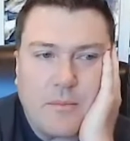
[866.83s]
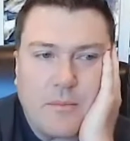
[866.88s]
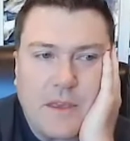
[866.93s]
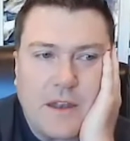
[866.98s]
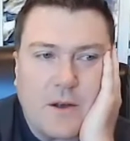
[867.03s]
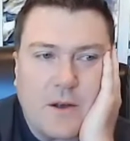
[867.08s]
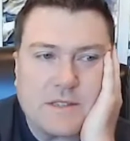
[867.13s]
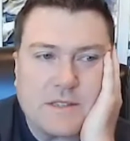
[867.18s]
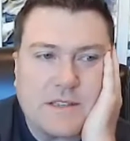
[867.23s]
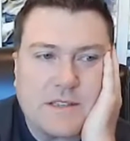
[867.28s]
You
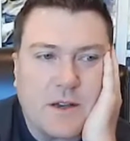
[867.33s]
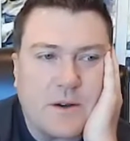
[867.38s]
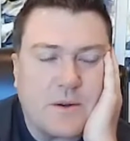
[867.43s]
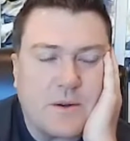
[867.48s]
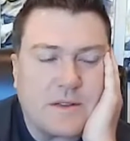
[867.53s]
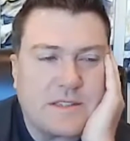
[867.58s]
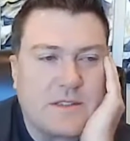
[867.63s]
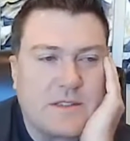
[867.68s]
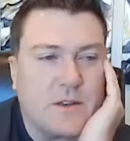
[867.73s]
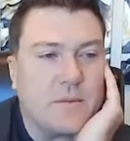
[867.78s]
know,
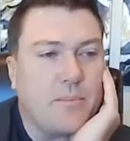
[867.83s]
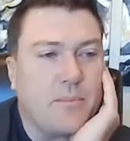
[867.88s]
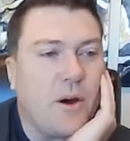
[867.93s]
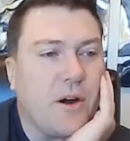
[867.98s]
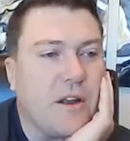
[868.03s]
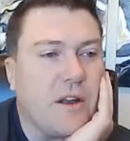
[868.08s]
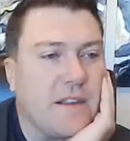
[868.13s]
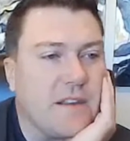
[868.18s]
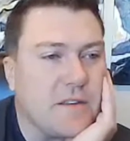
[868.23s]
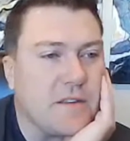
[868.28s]
so so
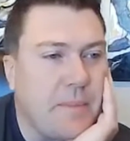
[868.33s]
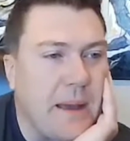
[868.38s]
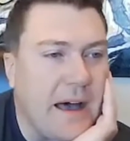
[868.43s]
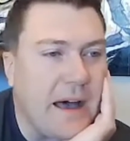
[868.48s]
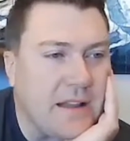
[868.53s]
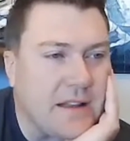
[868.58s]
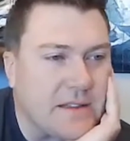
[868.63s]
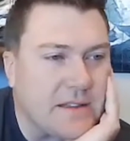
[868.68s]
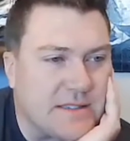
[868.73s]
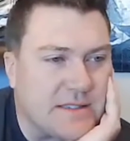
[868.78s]
part of this
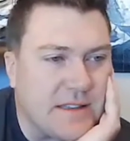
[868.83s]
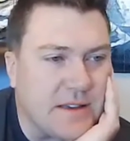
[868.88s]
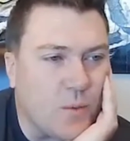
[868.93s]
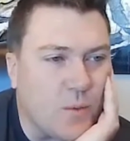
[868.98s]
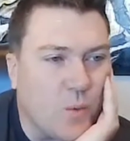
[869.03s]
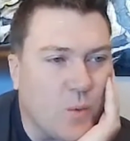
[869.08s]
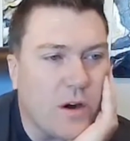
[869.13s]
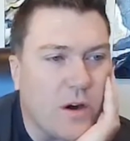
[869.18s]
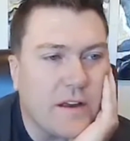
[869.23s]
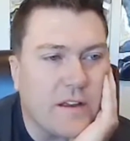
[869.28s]
balance that
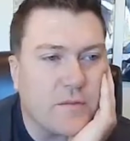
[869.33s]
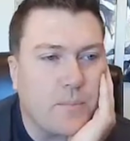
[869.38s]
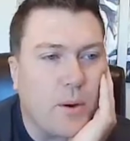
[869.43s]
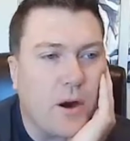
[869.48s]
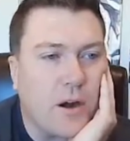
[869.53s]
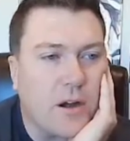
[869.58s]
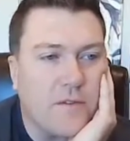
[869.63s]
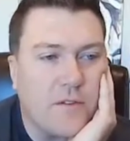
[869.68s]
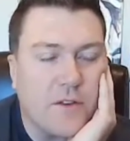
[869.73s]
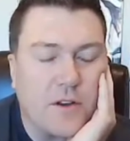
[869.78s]
work is
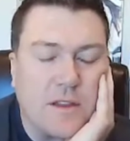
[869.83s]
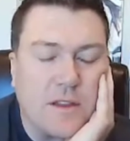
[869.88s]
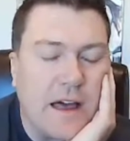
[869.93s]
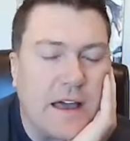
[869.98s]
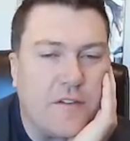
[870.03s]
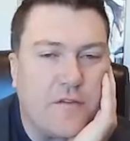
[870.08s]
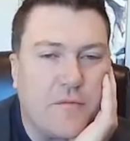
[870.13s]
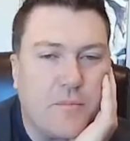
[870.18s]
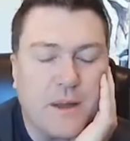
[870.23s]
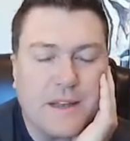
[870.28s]
part of your
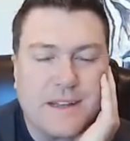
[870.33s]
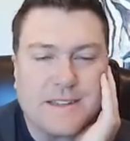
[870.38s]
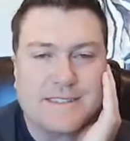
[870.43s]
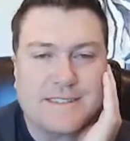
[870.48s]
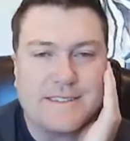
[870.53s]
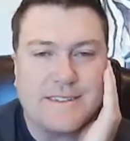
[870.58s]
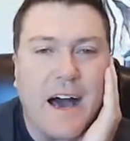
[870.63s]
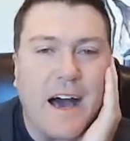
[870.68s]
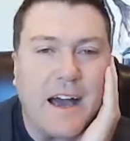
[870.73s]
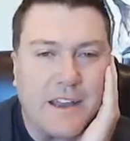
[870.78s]
life, but it's
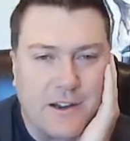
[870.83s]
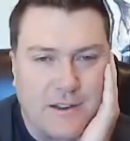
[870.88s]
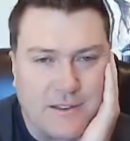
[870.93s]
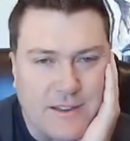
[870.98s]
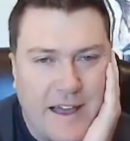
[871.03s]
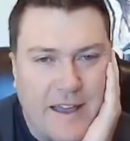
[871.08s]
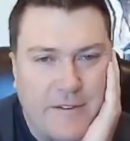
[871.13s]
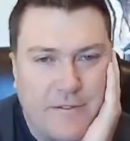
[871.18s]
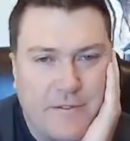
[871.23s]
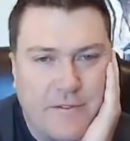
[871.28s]
not your
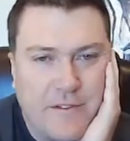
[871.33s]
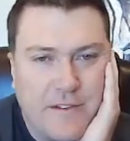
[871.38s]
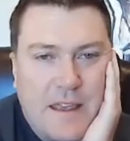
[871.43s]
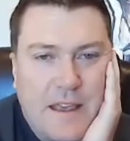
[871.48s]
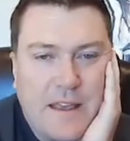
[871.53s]
life.